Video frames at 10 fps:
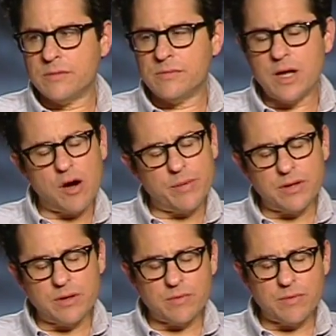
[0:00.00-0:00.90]
No, I
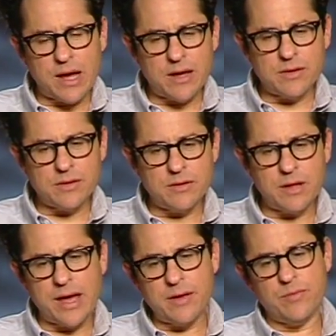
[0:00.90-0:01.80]
mean,
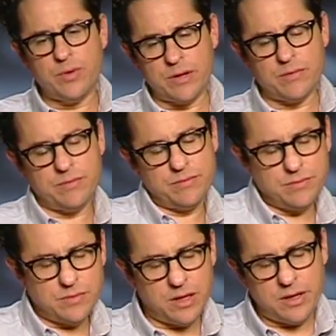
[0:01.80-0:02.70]
I had written
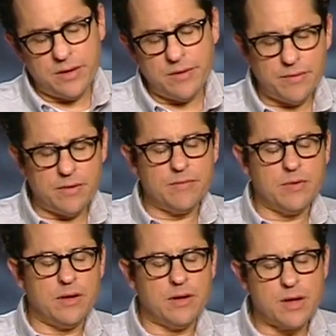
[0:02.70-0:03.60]
a
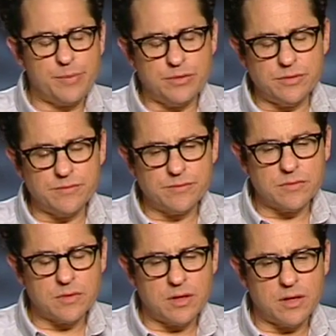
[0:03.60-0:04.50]
couple,
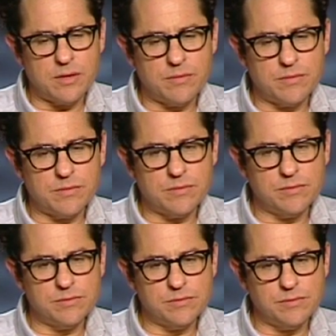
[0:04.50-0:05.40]

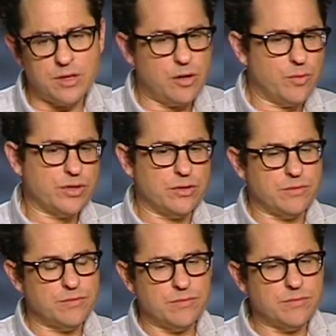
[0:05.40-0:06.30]
you know,
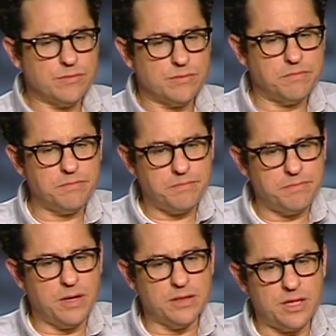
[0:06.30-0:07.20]
original
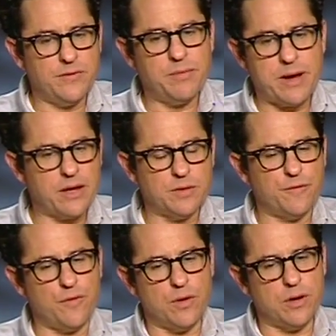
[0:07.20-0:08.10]
TV pilots
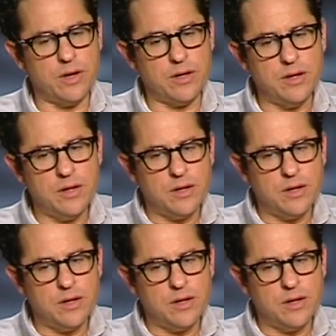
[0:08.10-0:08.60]
before, and